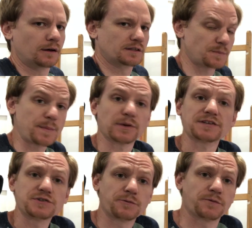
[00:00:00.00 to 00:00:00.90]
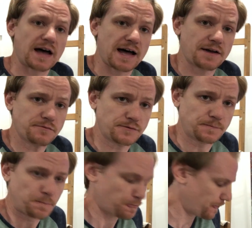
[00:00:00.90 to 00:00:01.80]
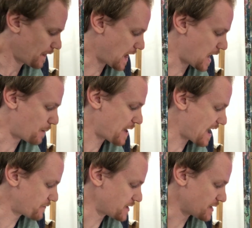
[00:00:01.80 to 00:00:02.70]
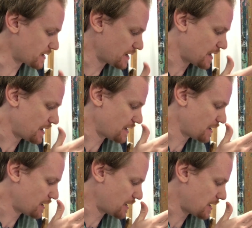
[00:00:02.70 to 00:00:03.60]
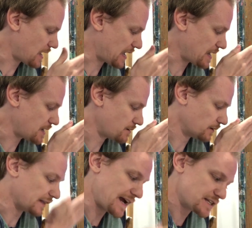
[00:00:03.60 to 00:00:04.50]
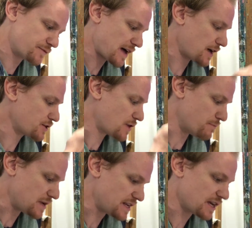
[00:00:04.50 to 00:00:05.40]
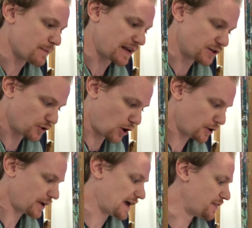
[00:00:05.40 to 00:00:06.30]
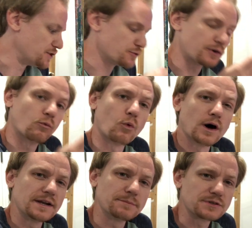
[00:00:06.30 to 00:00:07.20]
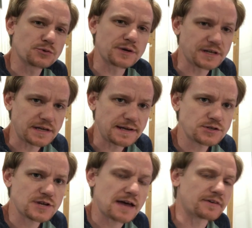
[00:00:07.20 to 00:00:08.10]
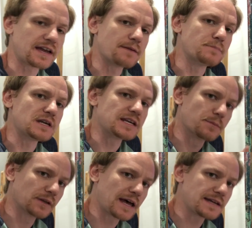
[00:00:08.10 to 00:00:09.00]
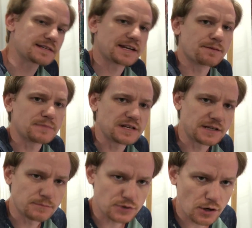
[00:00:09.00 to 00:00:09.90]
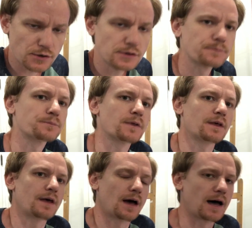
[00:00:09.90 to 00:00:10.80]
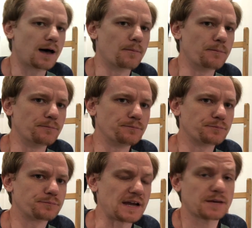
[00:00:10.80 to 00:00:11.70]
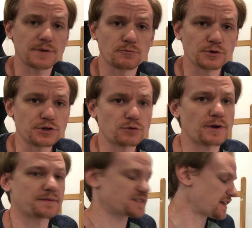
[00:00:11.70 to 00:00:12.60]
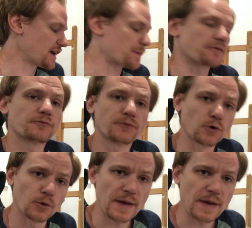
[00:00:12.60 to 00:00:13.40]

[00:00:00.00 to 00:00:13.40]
Some people like to do 5, having a lightest value, a medium, and a dark, and then doing 1 in between each, having a medium light and a medium dark. That could be a really good way of setting up a full